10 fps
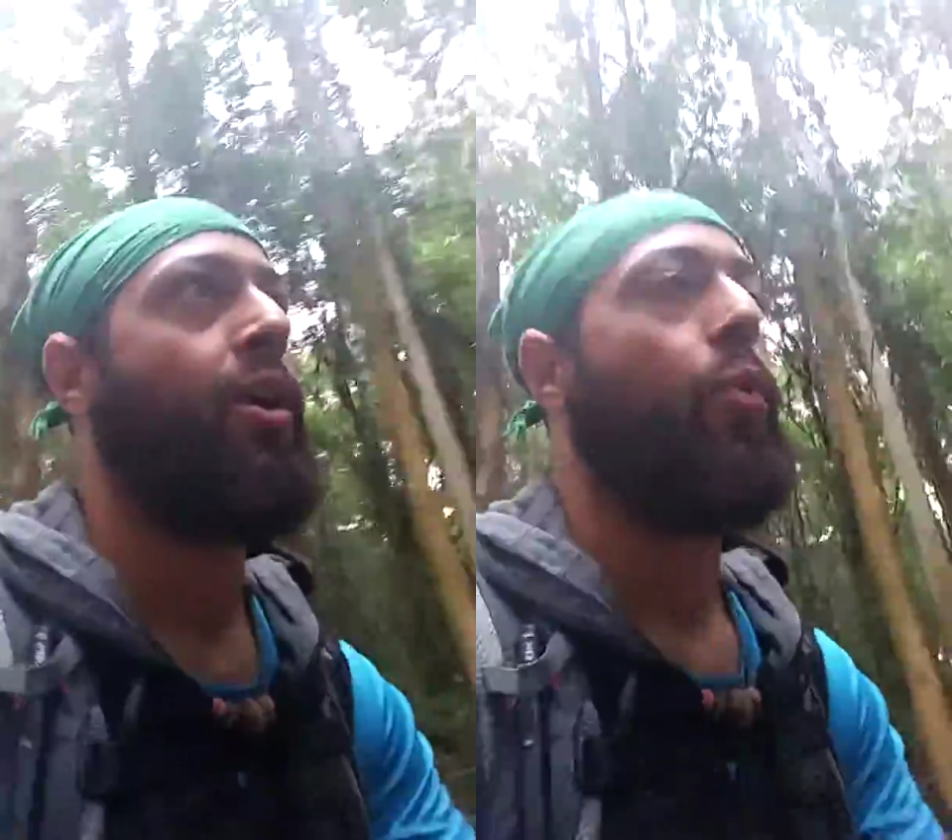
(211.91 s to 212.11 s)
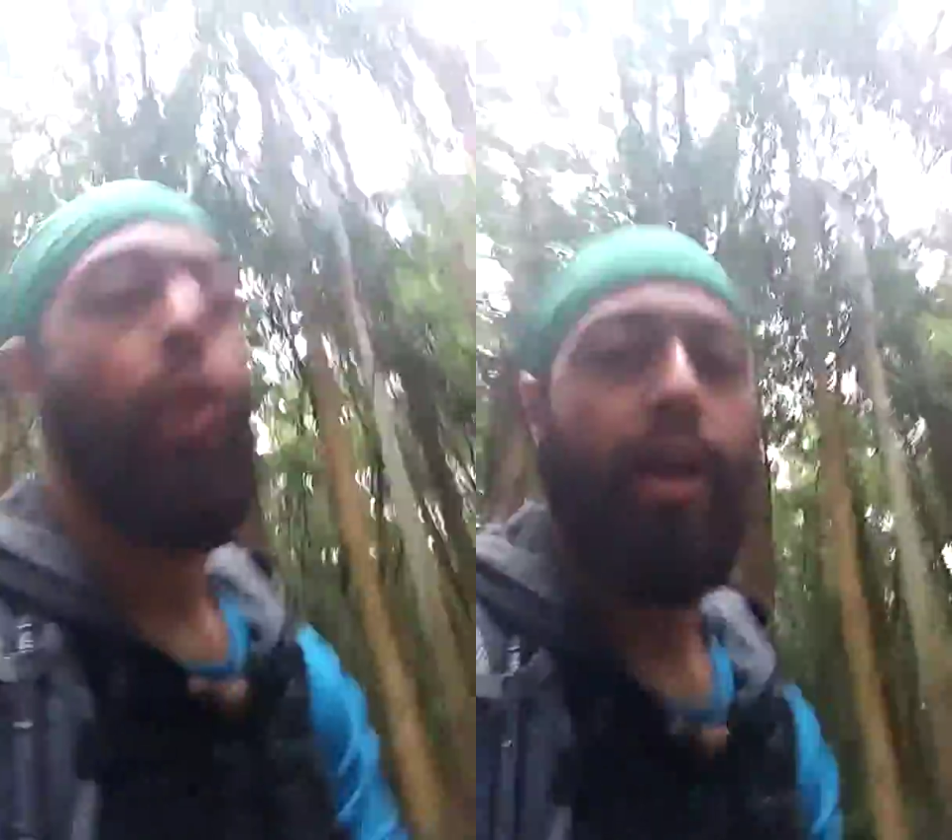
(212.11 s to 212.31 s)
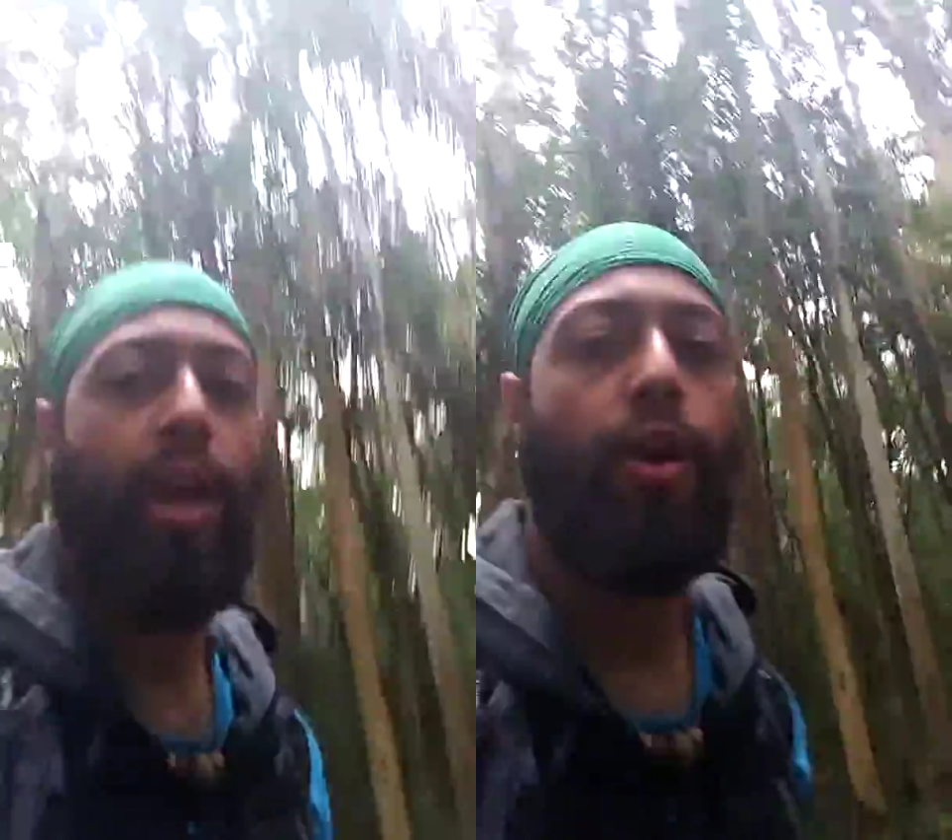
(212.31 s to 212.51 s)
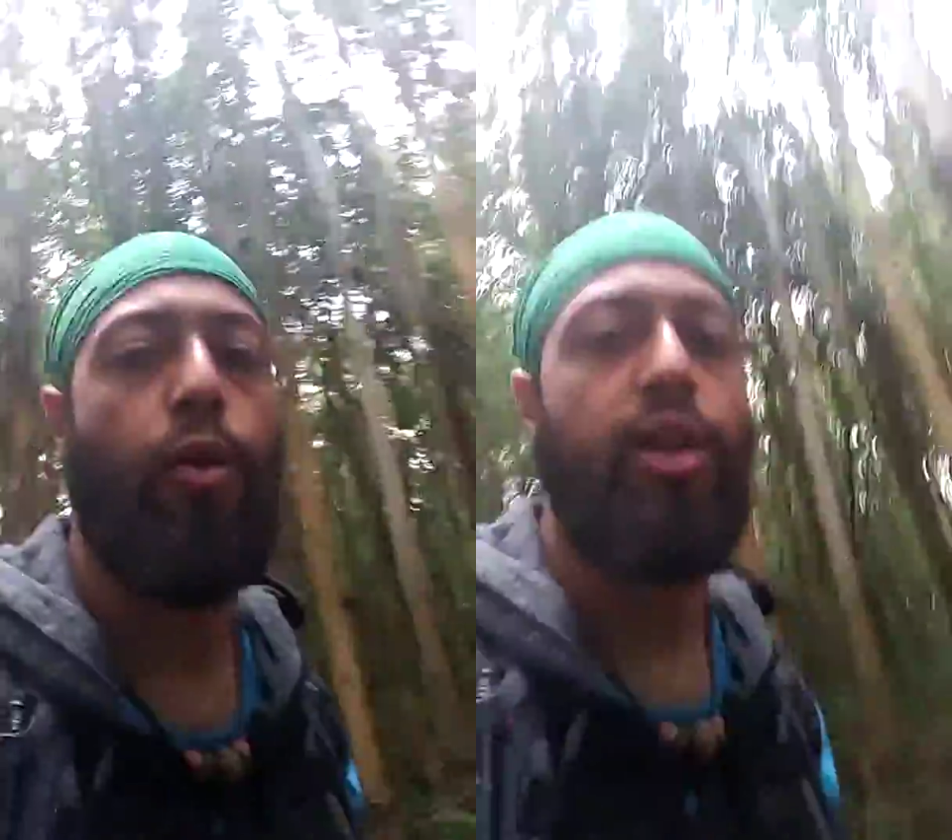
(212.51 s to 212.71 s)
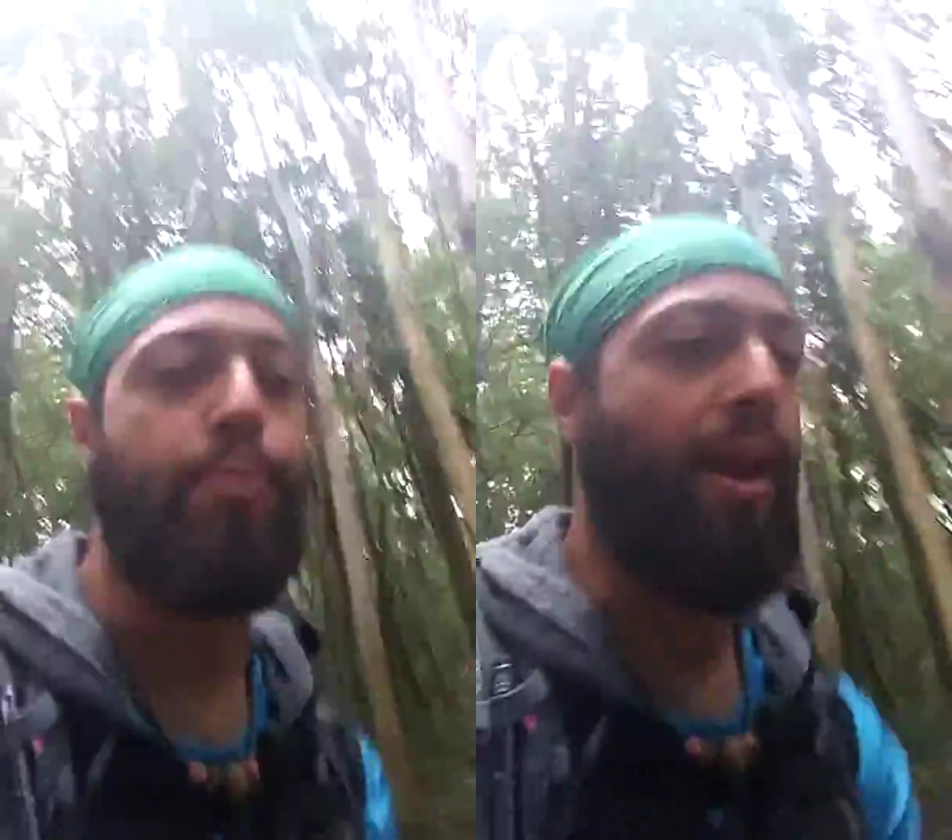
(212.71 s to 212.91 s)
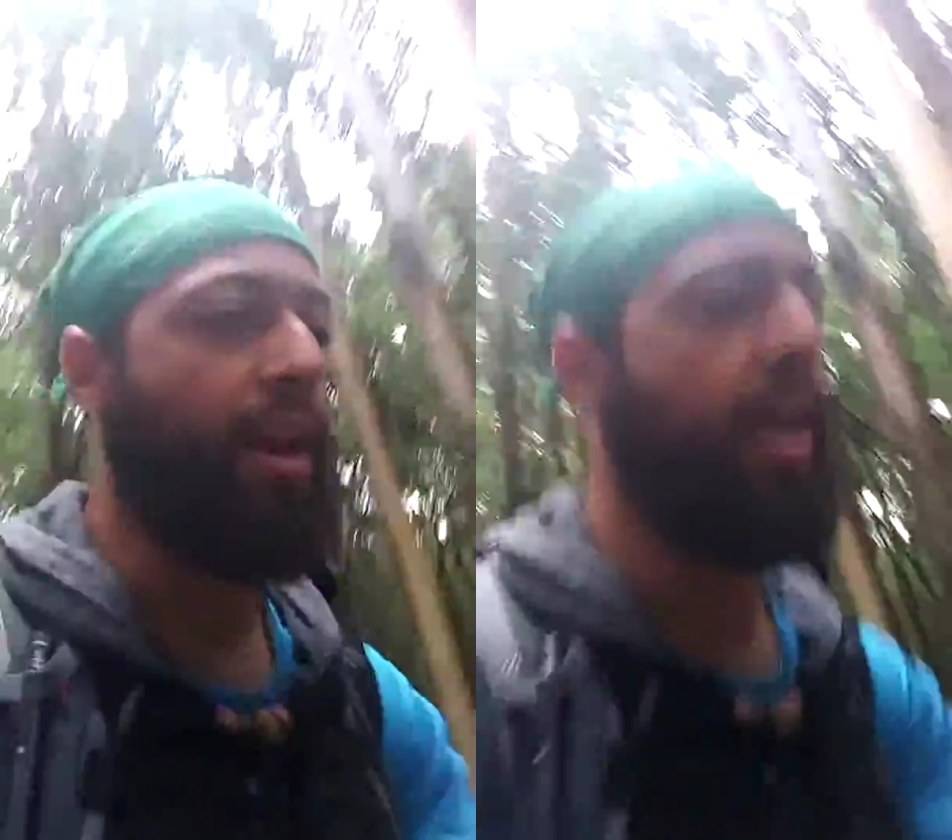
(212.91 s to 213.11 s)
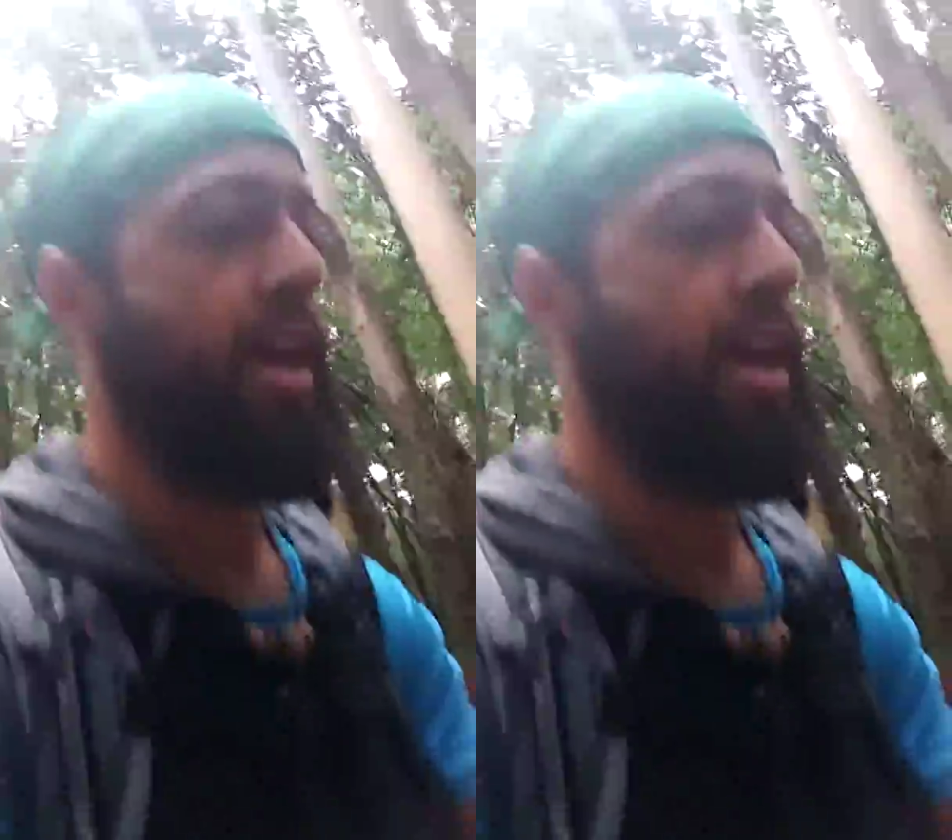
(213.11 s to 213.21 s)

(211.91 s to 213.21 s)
walking across Spain.